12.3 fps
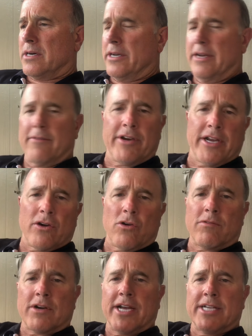every
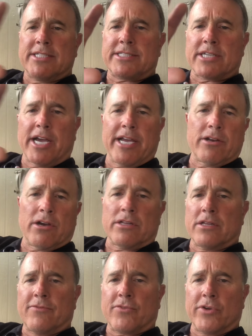overhead sign on
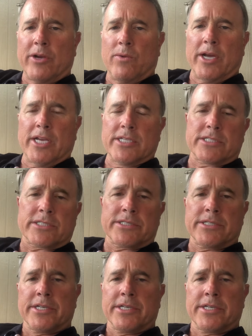the freeways,